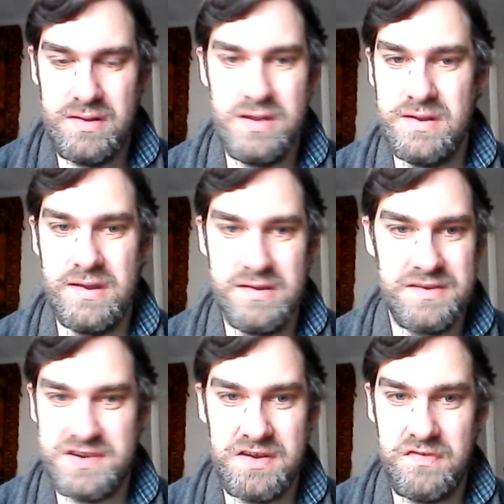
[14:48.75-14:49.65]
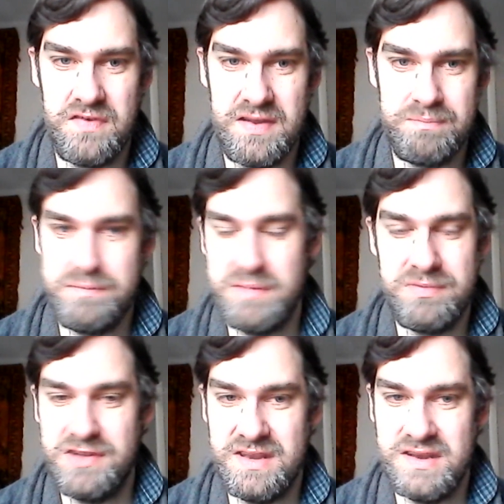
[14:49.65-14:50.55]
you know, the truth is
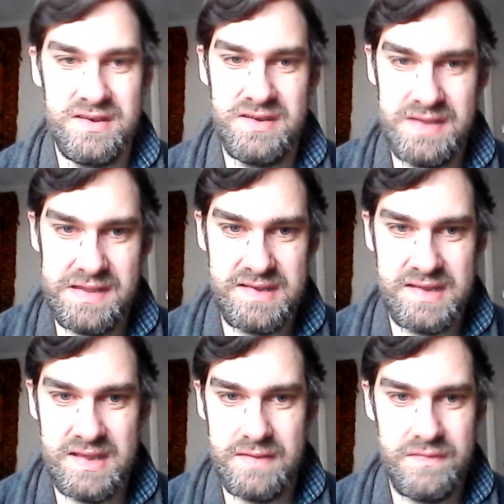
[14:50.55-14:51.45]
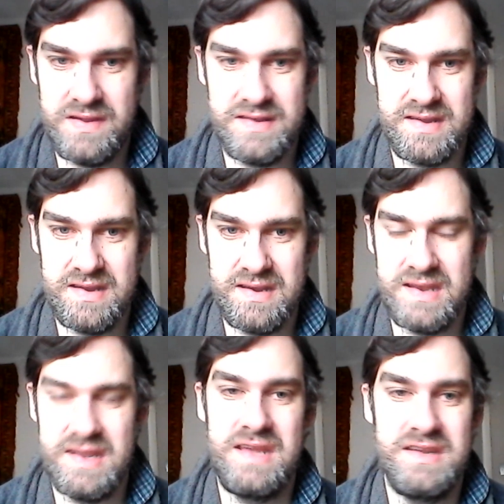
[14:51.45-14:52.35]
bubbling under the surface,
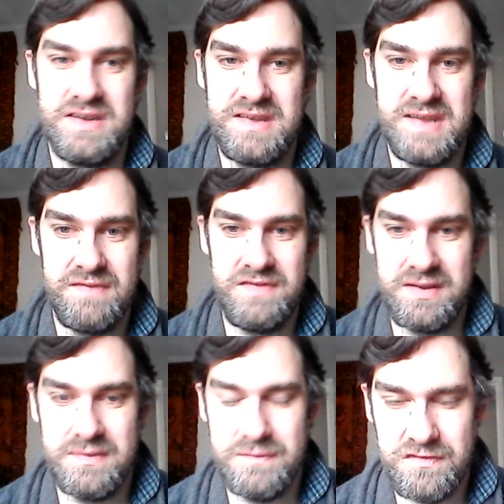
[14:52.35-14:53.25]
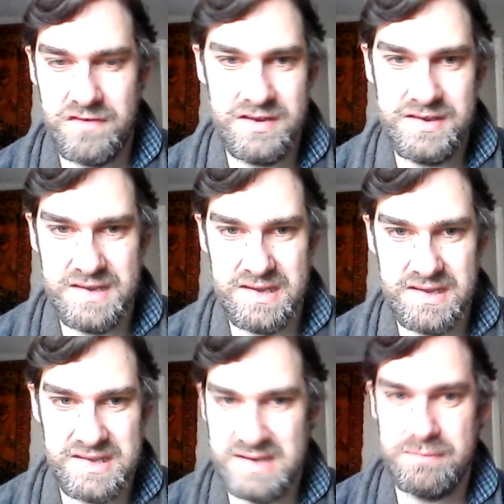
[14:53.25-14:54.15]
and they just have to confront it
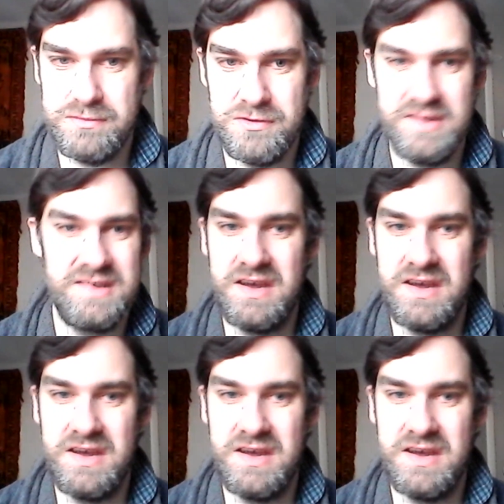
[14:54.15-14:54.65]
at some point.